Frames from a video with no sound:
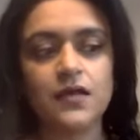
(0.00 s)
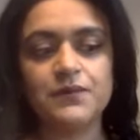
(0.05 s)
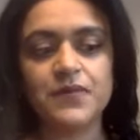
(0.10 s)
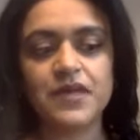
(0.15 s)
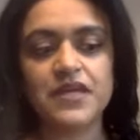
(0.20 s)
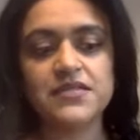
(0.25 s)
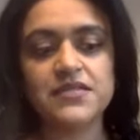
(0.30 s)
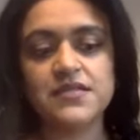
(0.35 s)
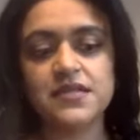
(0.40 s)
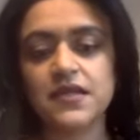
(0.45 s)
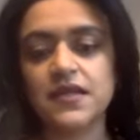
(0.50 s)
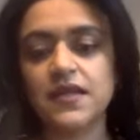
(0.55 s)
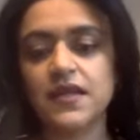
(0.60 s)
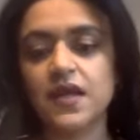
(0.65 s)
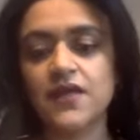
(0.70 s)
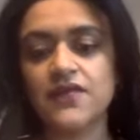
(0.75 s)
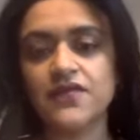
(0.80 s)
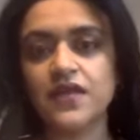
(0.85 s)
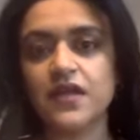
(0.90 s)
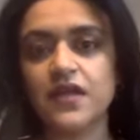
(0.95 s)
basically,
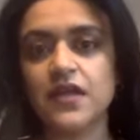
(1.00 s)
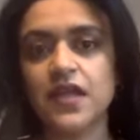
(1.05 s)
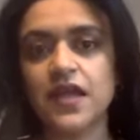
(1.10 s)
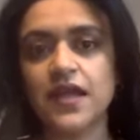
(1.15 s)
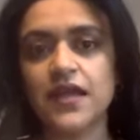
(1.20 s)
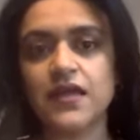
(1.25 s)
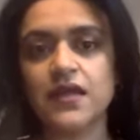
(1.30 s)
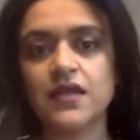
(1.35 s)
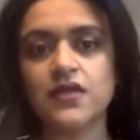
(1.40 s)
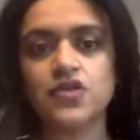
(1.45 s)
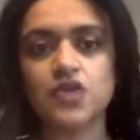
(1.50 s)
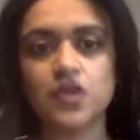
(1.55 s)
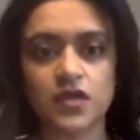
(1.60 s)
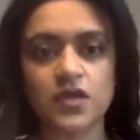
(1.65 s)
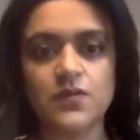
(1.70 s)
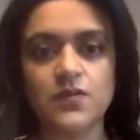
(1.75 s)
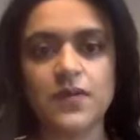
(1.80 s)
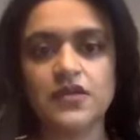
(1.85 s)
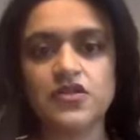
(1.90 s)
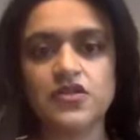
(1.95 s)
I feel like a
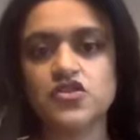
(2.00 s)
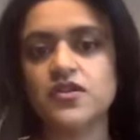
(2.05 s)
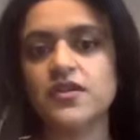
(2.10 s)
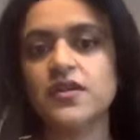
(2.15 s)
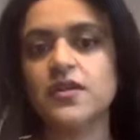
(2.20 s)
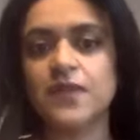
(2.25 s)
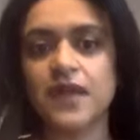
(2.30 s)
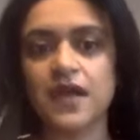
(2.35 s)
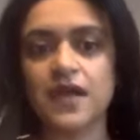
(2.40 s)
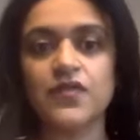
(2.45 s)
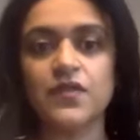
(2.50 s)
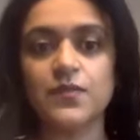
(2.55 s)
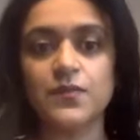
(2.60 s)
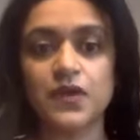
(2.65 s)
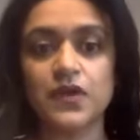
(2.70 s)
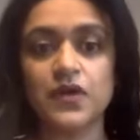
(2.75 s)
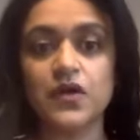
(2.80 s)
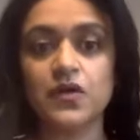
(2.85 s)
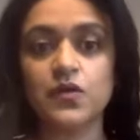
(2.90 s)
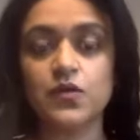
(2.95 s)
documentary about the
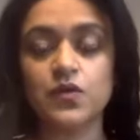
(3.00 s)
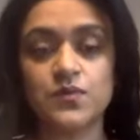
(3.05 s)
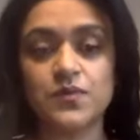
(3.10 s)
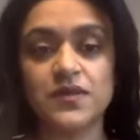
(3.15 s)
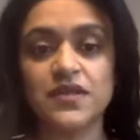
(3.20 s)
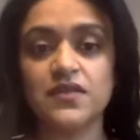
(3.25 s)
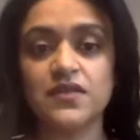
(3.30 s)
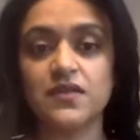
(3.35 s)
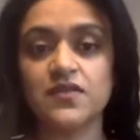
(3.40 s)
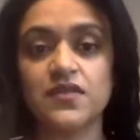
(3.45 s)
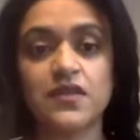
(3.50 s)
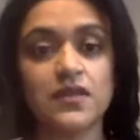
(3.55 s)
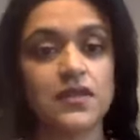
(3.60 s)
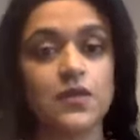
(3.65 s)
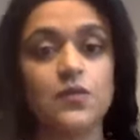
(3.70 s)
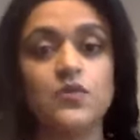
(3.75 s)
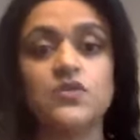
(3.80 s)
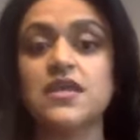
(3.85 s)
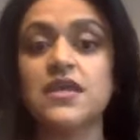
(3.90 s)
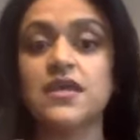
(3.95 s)
book would be the thing
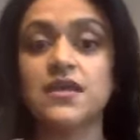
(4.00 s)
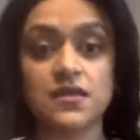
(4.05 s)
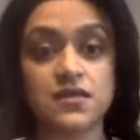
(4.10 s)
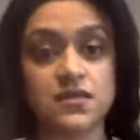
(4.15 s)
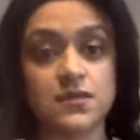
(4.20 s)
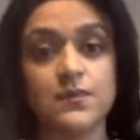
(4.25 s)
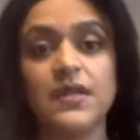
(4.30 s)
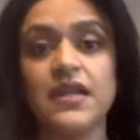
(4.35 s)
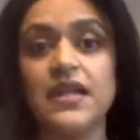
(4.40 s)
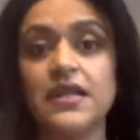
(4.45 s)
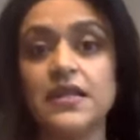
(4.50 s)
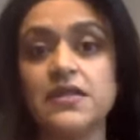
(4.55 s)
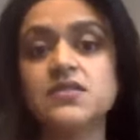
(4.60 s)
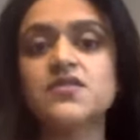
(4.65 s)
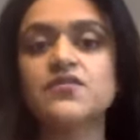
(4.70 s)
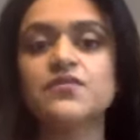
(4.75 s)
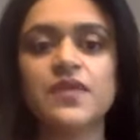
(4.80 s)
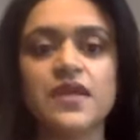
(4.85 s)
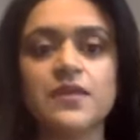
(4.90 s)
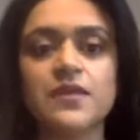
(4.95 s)
that would take it to millions
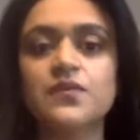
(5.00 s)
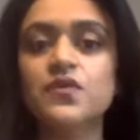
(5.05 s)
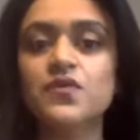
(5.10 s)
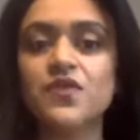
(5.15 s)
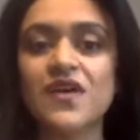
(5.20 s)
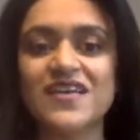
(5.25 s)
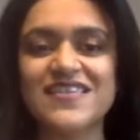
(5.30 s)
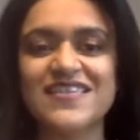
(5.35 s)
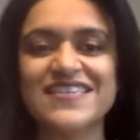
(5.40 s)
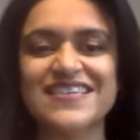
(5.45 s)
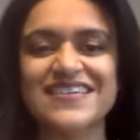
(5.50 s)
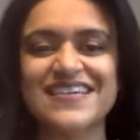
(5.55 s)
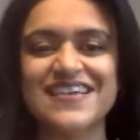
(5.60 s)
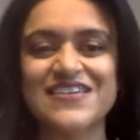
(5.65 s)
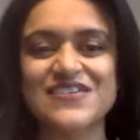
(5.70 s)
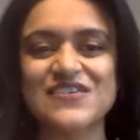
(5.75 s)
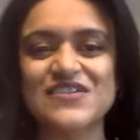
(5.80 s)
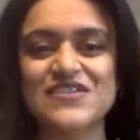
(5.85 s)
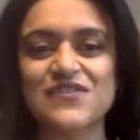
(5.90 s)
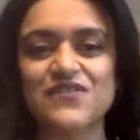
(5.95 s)
of people rather than
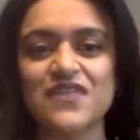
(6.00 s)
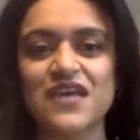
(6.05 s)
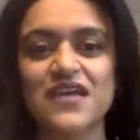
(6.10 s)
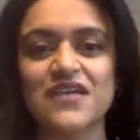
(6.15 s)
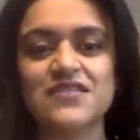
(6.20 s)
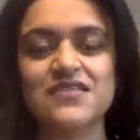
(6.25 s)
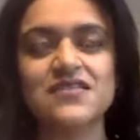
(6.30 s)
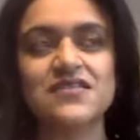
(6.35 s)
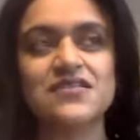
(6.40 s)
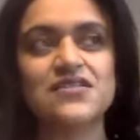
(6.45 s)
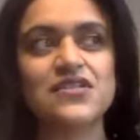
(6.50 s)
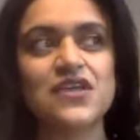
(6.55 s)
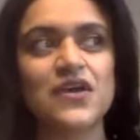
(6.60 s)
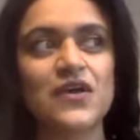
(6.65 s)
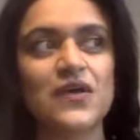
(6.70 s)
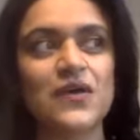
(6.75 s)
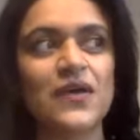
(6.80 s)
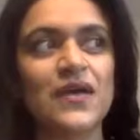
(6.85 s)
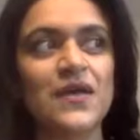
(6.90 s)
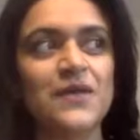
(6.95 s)
hundreds of thousands.
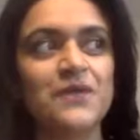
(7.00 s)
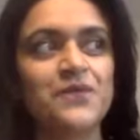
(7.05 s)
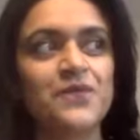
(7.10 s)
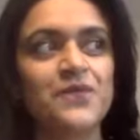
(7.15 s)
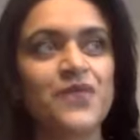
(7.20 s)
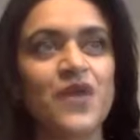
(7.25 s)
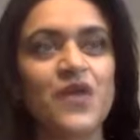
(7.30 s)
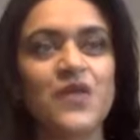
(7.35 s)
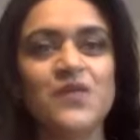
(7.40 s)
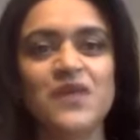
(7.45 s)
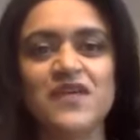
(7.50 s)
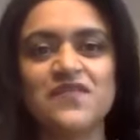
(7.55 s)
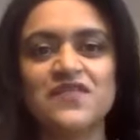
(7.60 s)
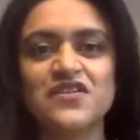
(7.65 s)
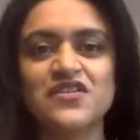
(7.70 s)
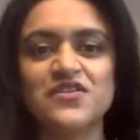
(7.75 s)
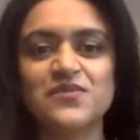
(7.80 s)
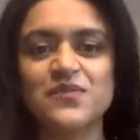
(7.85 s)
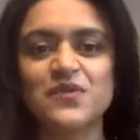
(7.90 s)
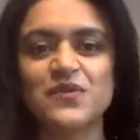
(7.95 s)
So on my
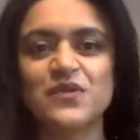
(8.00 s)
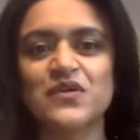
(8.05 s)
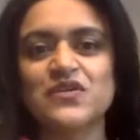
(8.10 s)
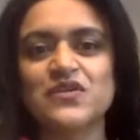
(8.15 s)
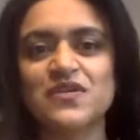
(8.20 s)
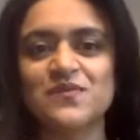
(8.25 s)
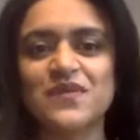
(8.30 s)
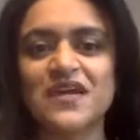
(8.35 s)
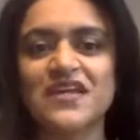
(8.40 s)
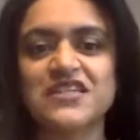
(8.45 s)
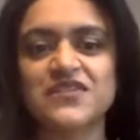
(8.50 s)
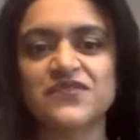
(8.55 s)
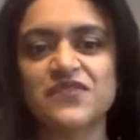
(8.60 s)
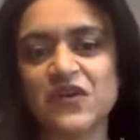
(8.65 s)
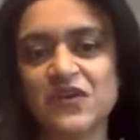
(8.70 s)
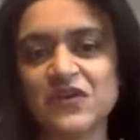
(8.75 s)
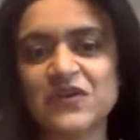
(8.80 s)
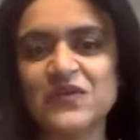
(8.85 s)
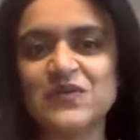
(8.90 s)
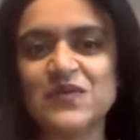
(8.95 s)
vision board, the
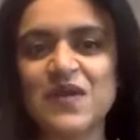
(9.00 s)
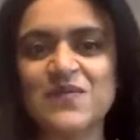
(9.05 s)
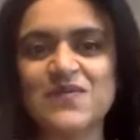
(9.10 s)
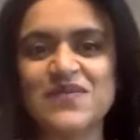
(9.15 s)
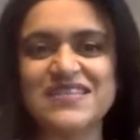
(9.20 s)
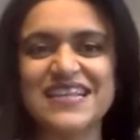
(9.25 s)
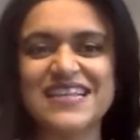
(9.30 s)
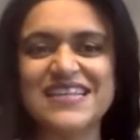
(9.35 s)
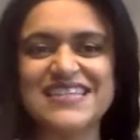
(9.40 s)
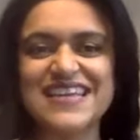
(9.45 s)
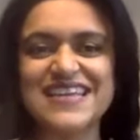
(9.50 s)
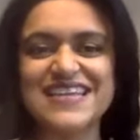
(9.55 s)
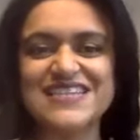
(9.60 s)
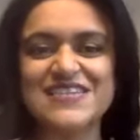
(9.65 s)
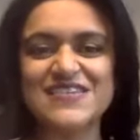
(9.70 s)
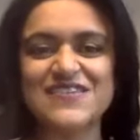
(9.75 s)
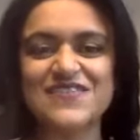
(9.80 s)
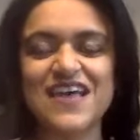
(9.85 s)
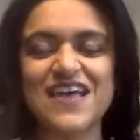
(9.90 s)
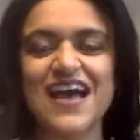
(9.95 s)
metaphorical
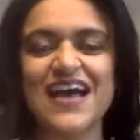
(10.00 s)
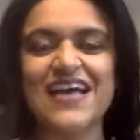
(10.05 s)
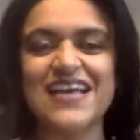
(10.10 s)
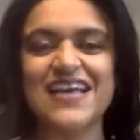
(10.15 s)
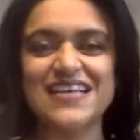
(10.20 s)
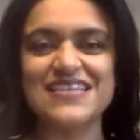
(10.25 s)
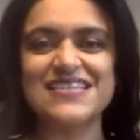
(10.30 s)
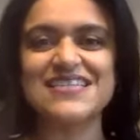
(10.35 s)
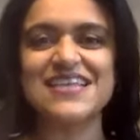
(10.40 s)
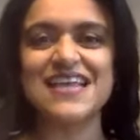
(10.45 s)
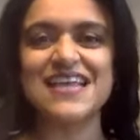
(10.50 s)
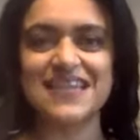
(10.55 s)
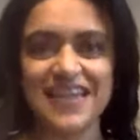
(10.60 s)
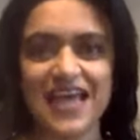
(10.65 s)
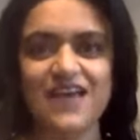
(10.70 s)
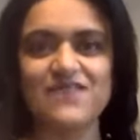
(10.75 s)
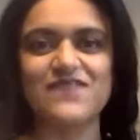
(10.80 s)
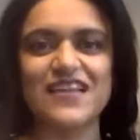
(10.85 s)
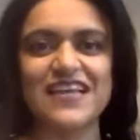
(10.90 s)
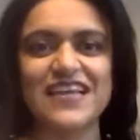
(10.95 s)
representation of that is
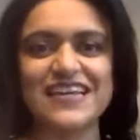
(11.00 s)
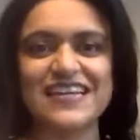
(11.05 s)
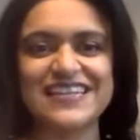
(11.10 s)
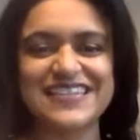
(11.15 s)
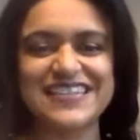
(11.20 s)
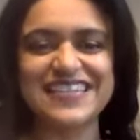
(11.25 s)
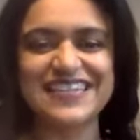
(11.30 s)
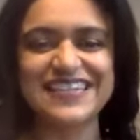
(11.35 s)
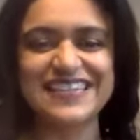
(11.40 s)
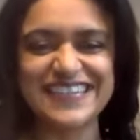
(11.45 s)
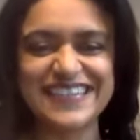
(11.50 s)
Netflix.